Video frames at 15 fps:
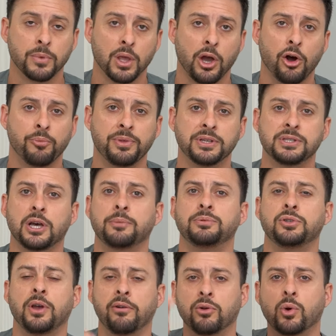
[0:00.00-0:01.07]
Hope this helps. If
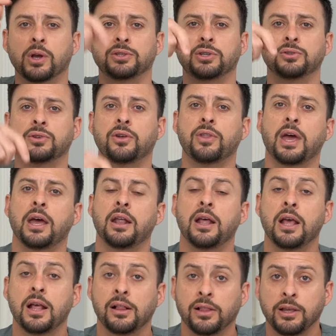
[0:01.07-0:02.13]
you have any questions on that,
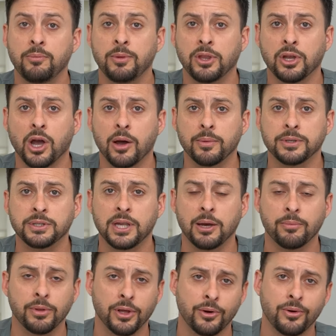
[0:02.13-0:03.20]
leave them in the comments
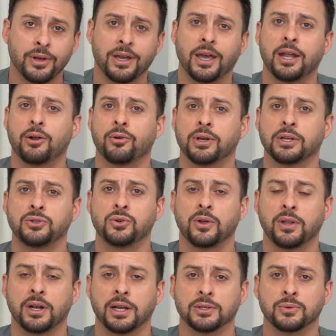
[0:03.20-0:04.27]
down below, and I'll catch you on
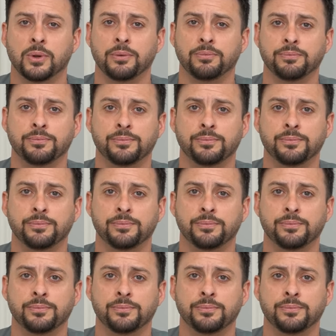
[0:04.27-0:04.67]
the next one.